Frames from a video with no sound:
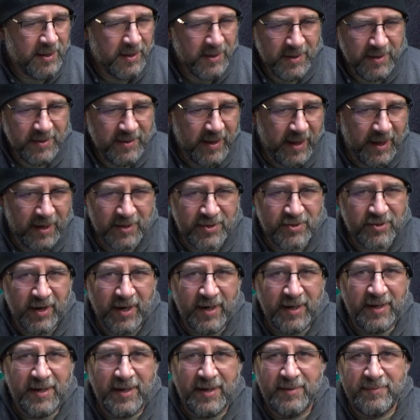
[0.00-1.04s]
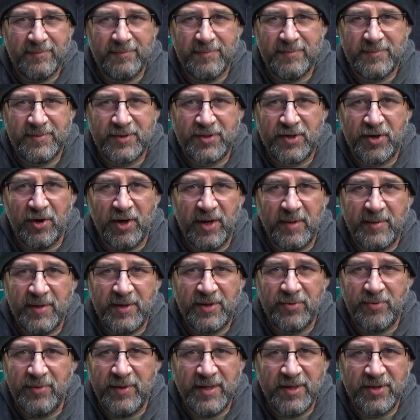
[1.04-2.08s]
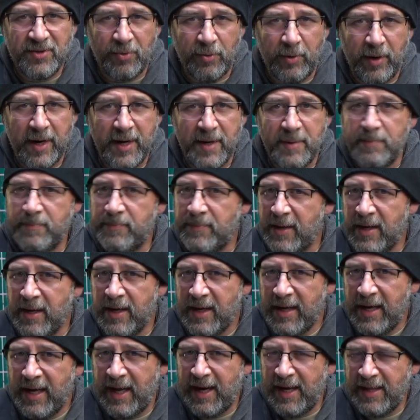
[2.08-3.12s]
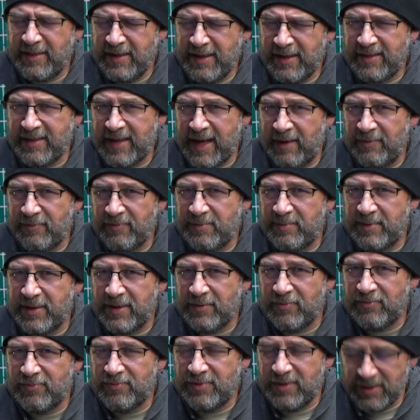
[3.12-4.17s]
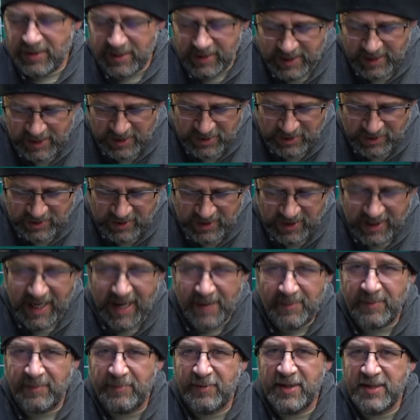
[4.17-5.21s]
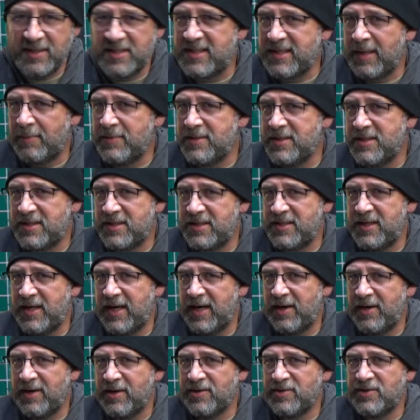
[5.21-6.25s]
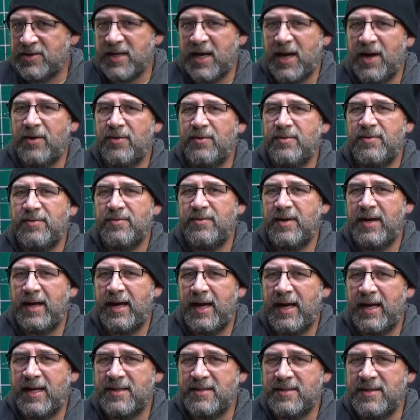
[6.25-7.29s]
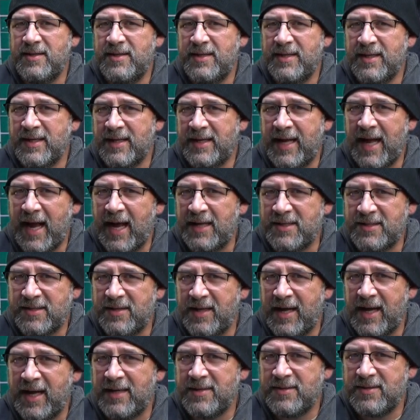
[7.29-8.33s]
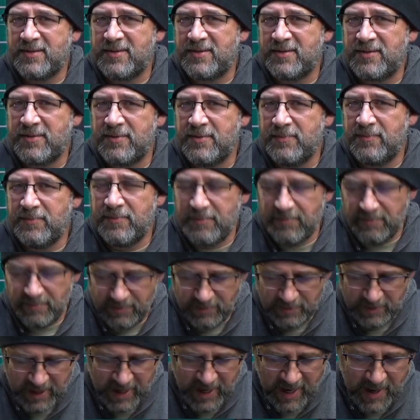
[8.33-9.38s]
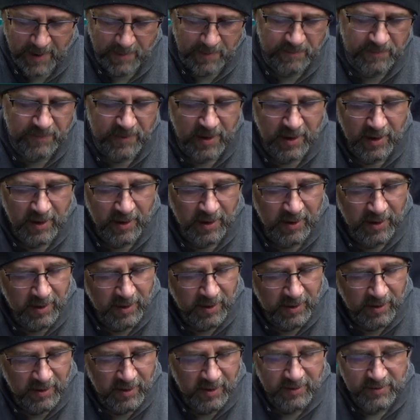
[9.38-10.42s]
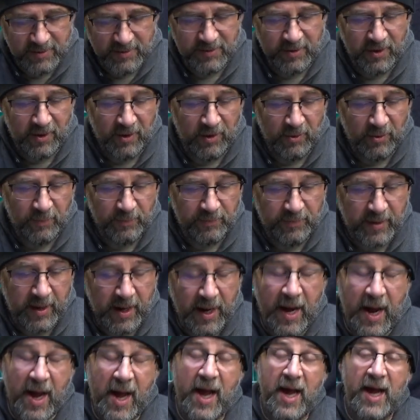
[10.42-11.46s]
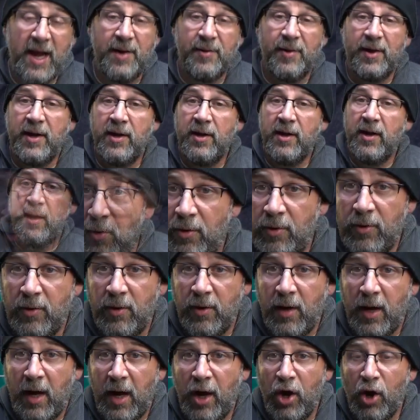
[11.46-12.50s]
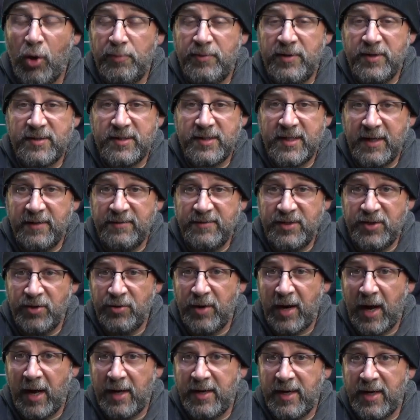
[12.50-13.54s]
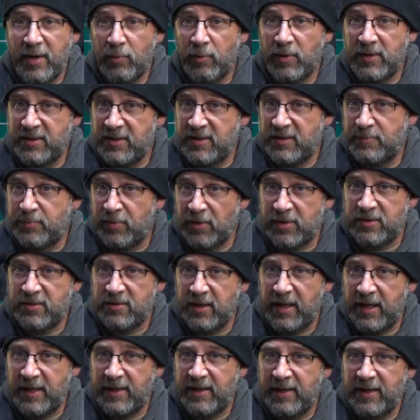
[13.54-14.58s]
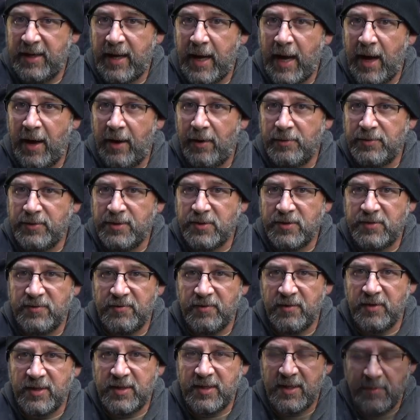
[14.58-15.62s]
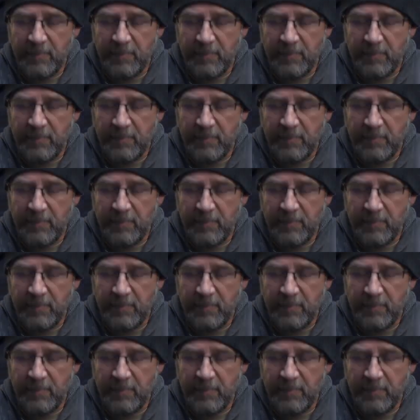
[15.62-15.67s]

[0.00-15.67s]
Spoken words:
that are trying to scurry between terrain. And I think that would be a really interesting game to play some of these scenarios out in a Gaslands game. So anyway, I hope this gives you an idea what this book's like and how useful it can